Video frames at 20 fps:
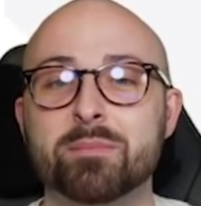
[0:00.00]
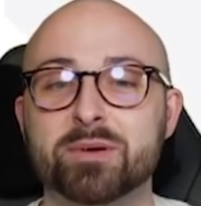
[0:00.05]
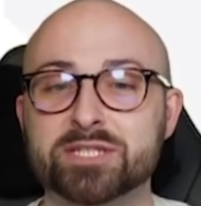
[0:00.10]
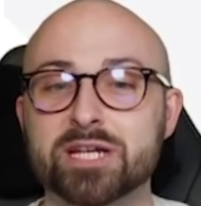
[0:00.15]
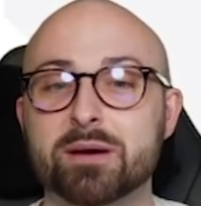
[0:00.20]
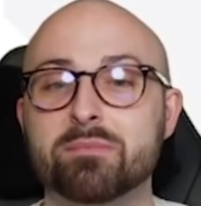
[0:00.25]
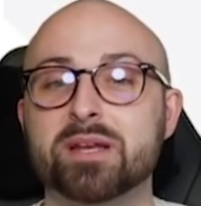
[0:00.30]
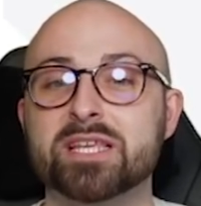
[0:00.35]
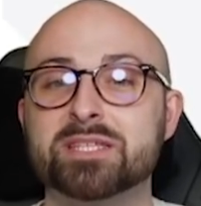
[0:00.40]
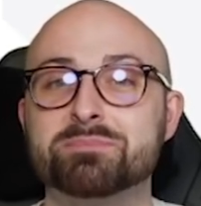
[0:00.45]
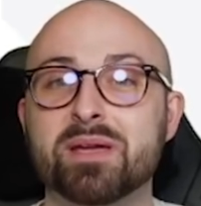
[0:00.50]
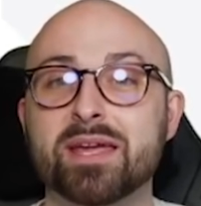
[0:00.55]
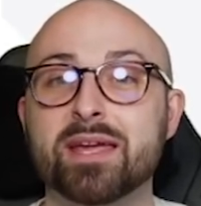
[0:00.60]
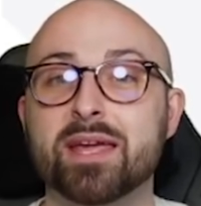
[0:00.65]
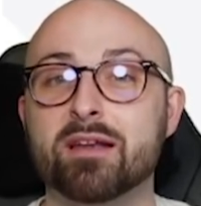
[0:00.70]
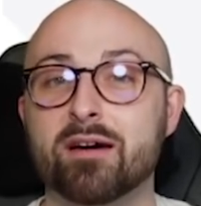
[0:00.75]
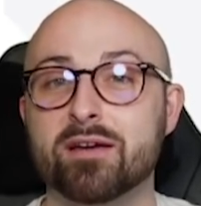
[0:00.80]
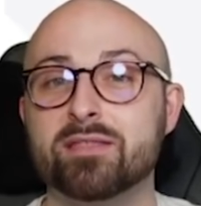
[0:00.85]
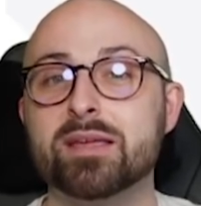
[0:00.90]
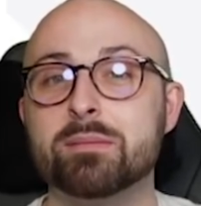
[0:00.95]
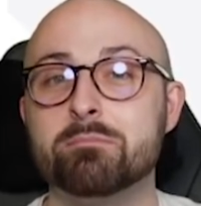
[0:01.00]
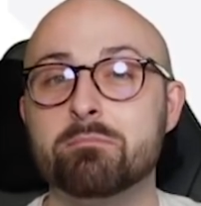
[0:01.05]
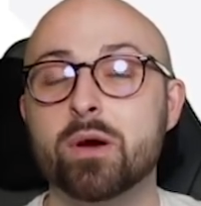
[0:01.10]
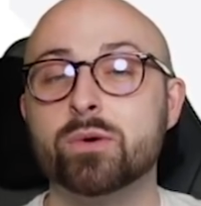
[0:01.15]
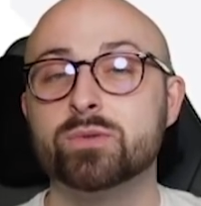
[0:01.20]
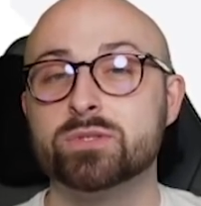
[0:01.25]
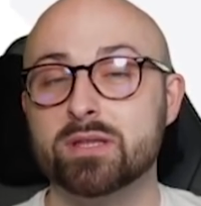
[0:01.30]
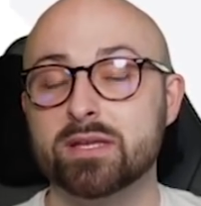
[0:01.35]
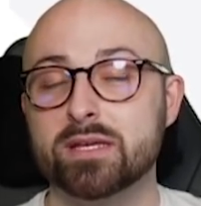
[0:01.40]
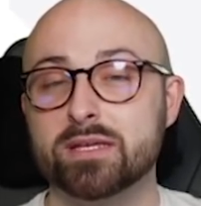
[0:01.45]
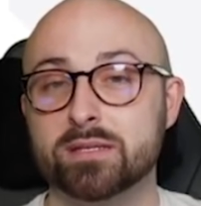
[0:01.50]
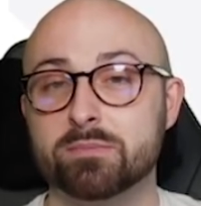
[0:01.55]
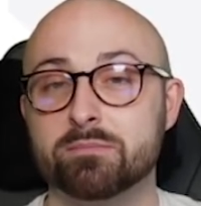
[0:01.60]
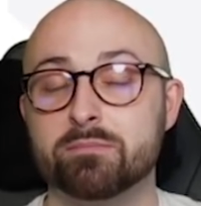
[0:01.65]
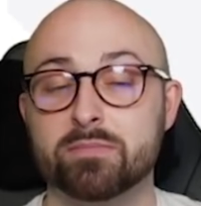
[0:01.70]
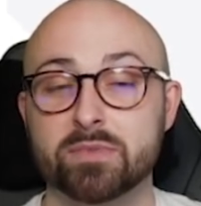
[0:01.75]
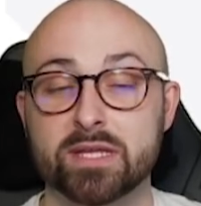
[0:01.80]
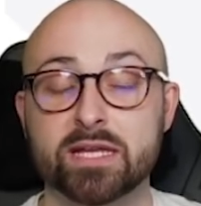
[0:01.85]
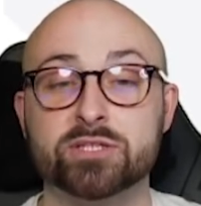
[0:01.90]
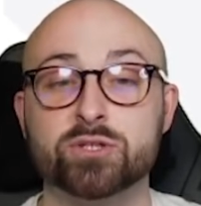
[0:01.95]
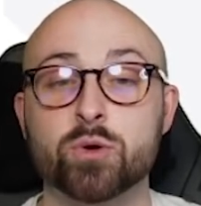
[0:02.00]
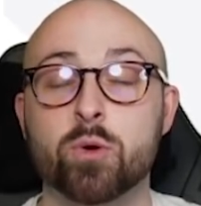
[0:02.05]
But generally speaking, I think most of these